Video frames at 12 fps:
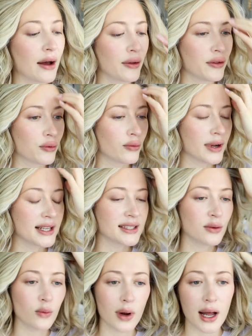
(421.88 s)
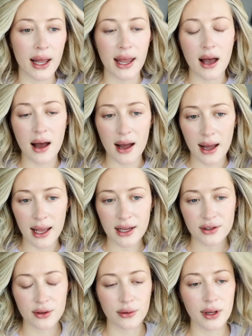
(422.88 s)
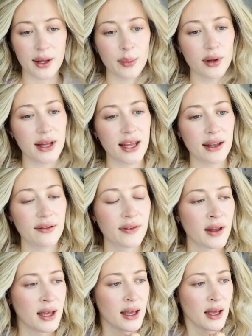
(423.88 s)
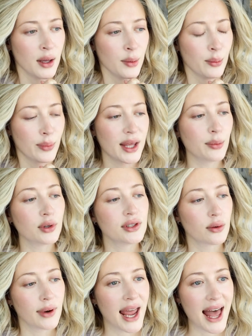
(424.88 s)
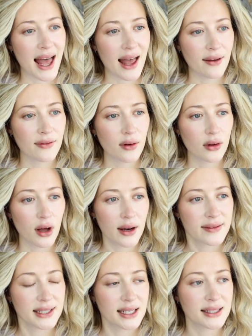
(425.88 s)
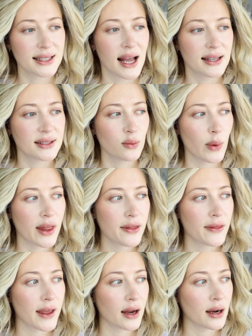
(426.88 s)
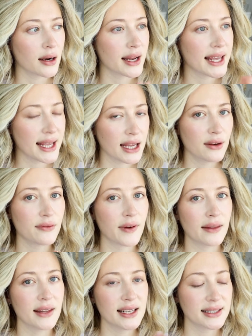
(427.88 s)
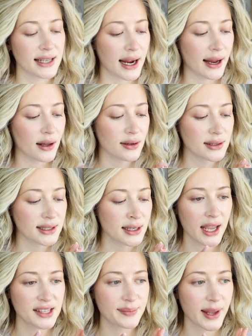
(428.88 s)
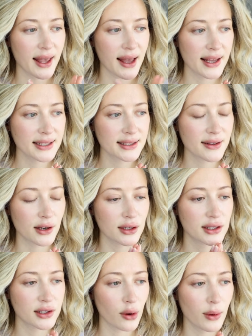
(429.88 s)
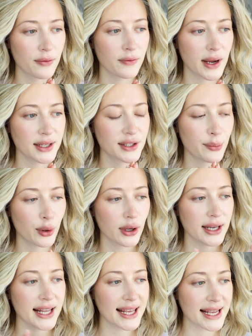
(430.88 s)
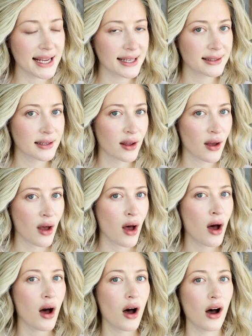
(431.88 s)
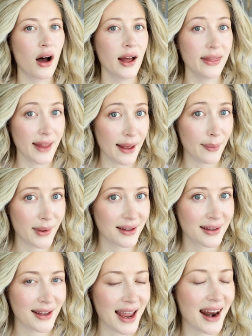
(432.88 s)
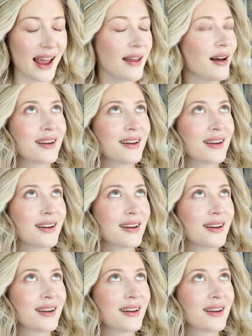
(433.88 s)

the reason why I truly believe people don't have a lot of success with their heat-friendly styles is because they're so afraid to put heat on them. And I